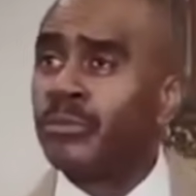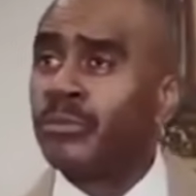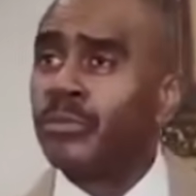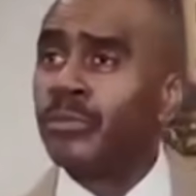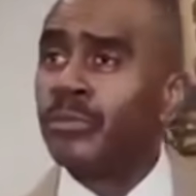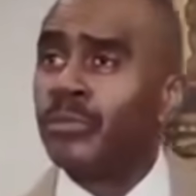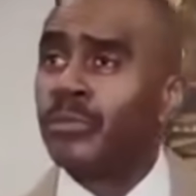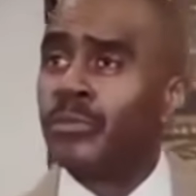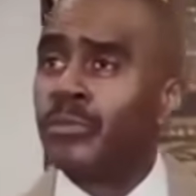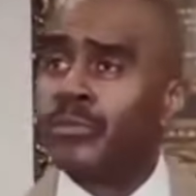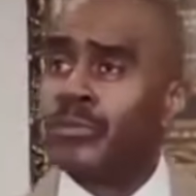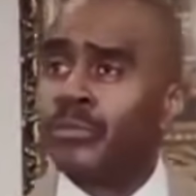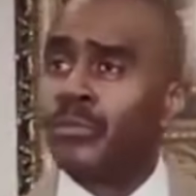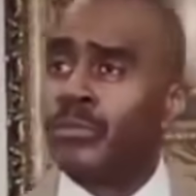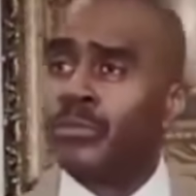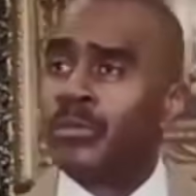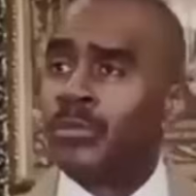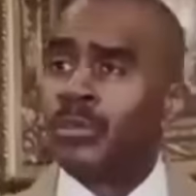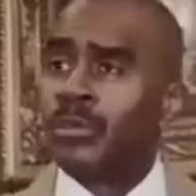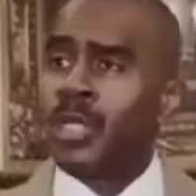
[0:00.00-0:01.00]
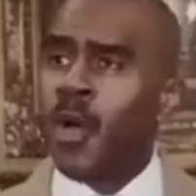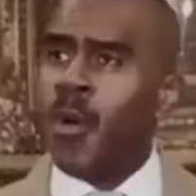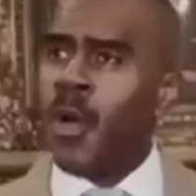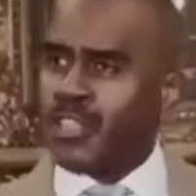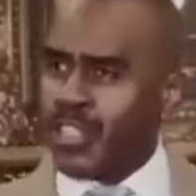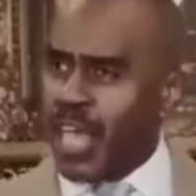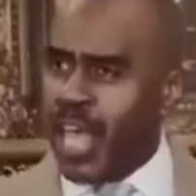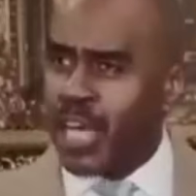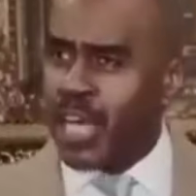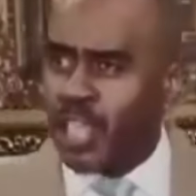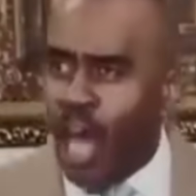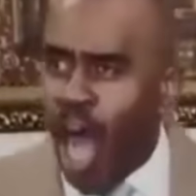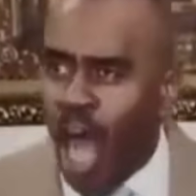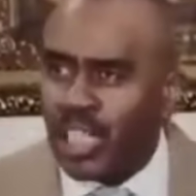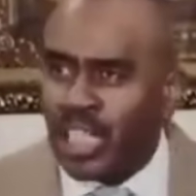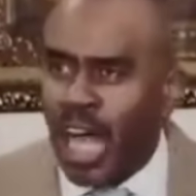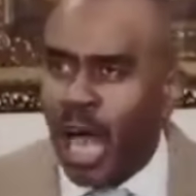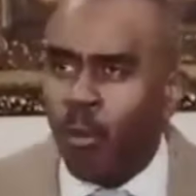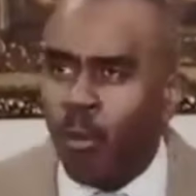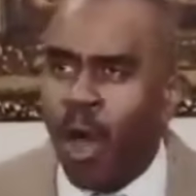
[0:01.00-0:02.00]
I want to say,
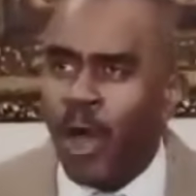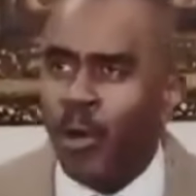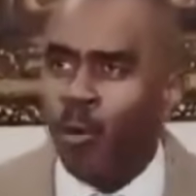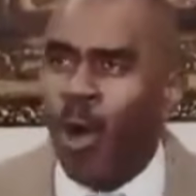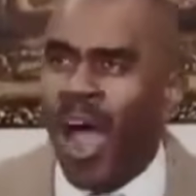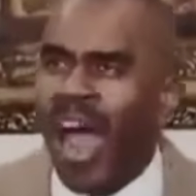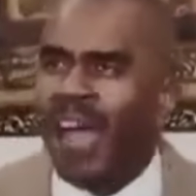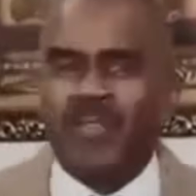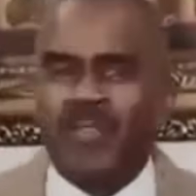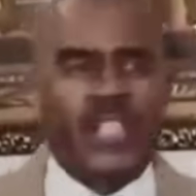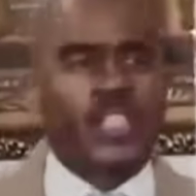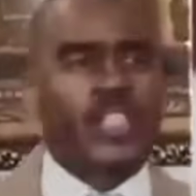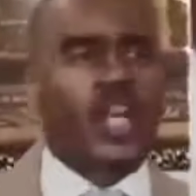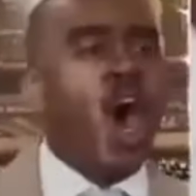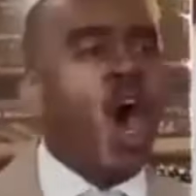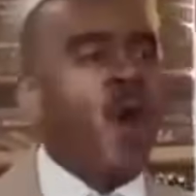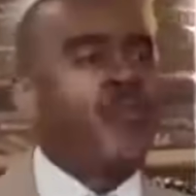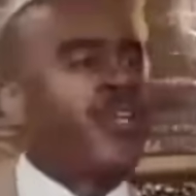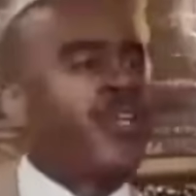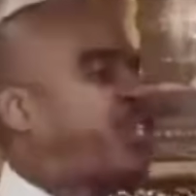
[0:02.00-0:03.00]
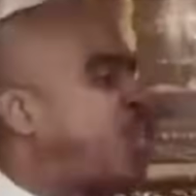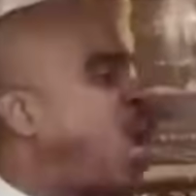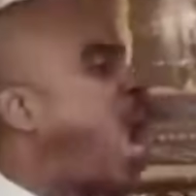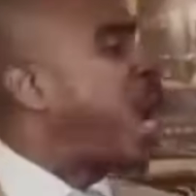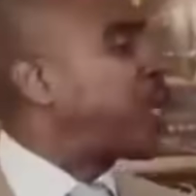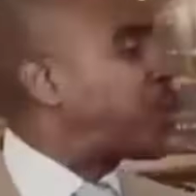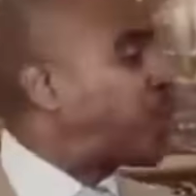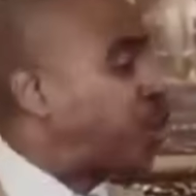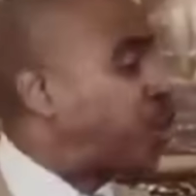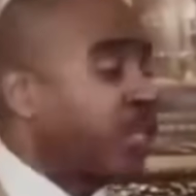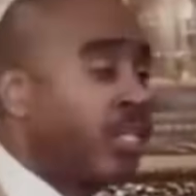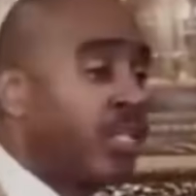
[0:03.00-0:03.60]
God got one wife. It's called the church.